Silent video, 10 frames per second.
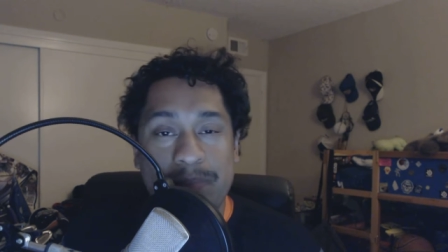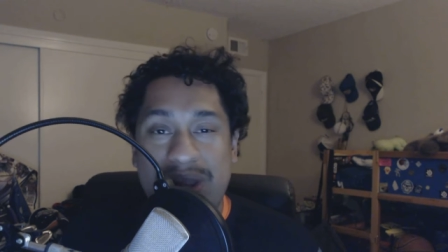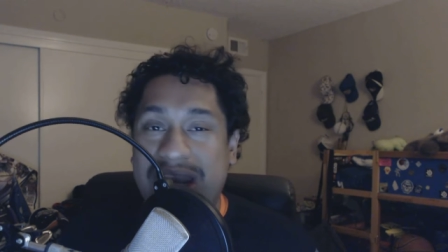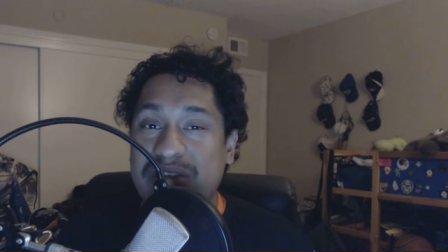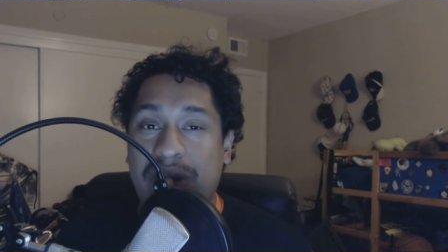
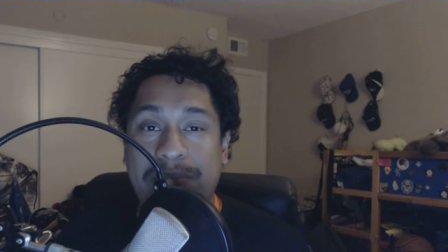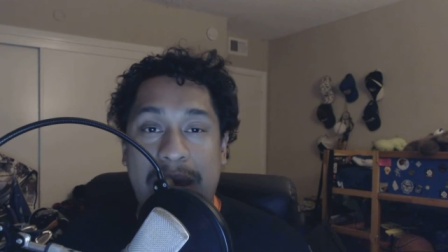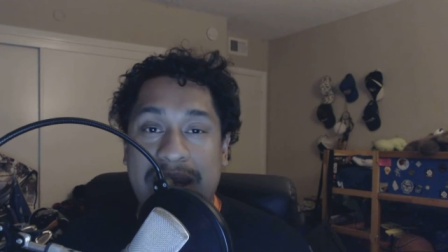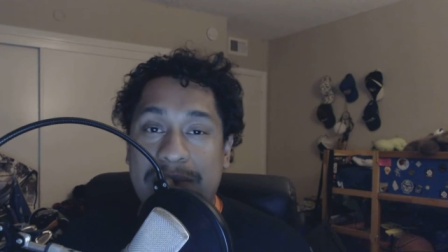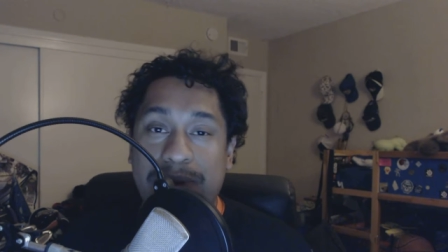They can drop
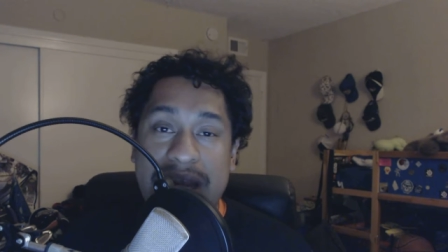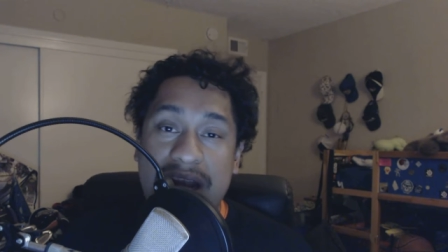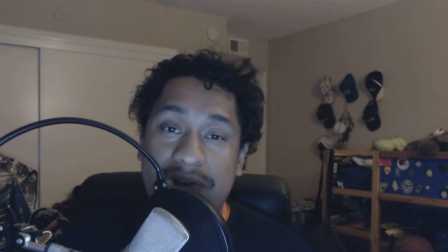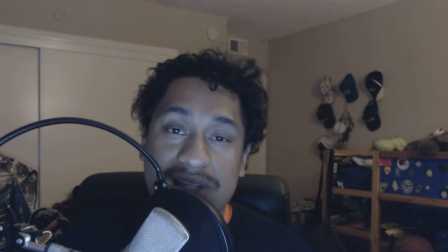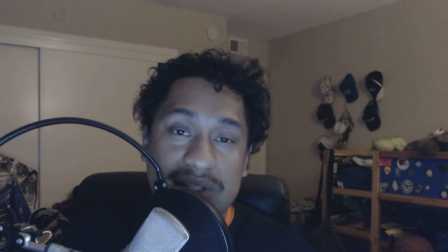back and play
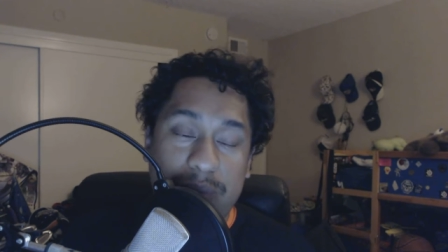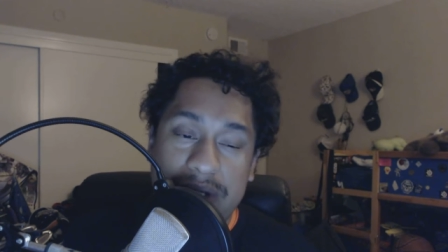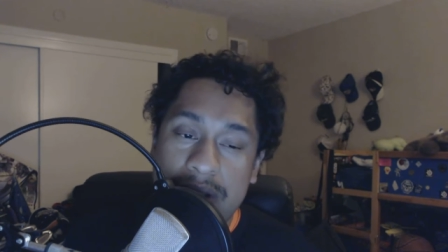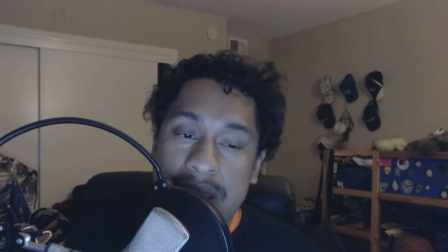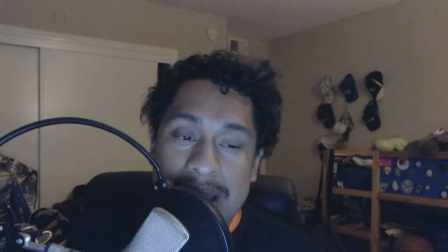coverage as
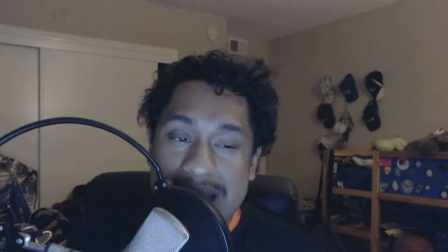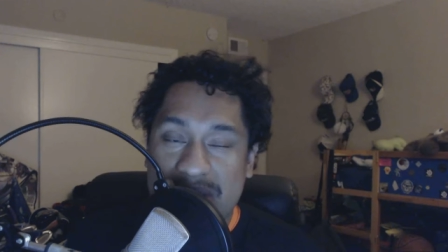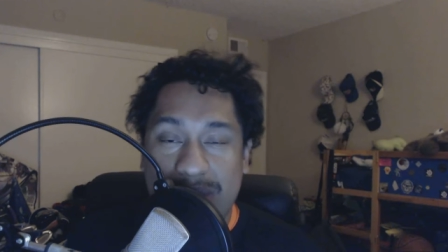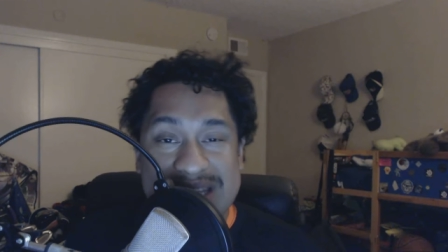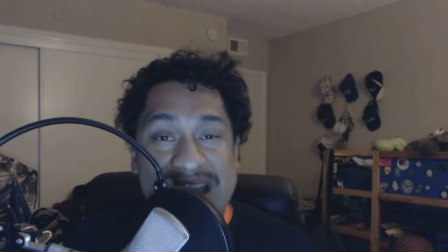well.
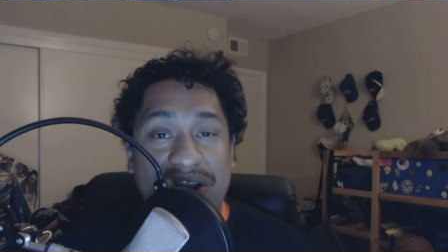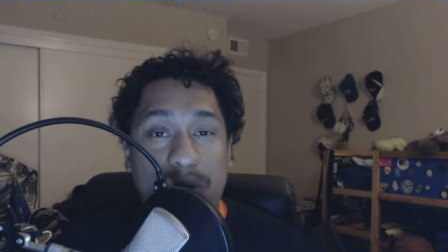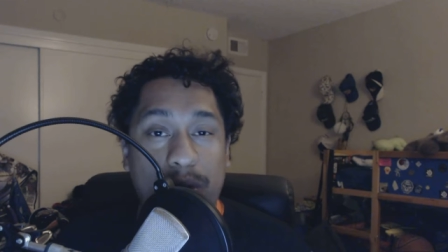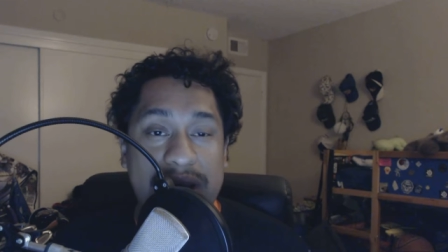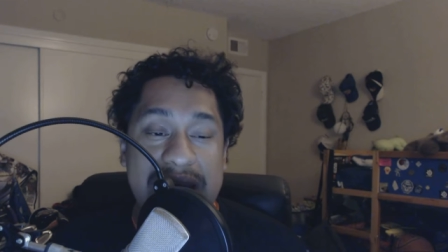So it's not
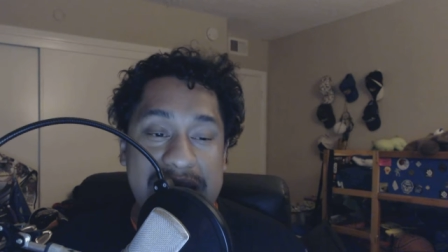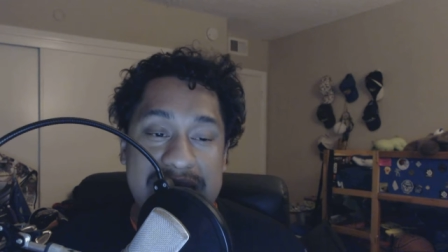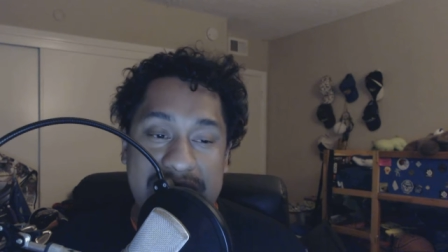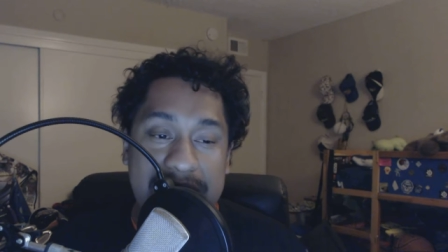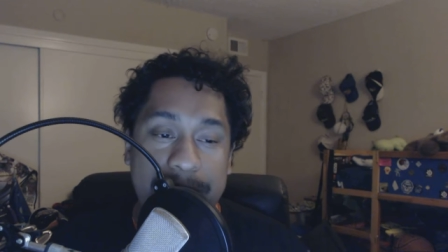going to work
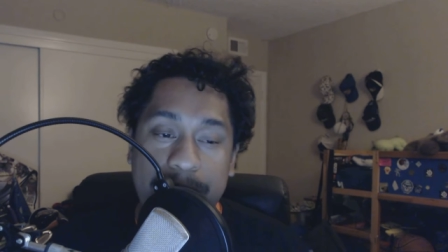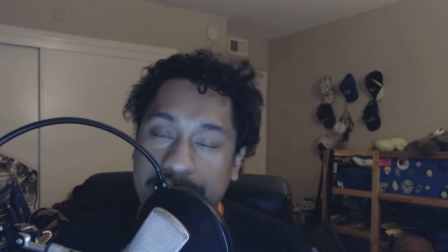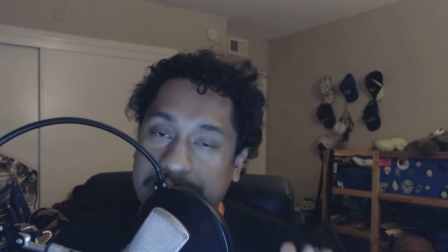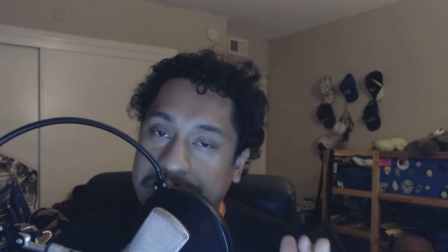against them.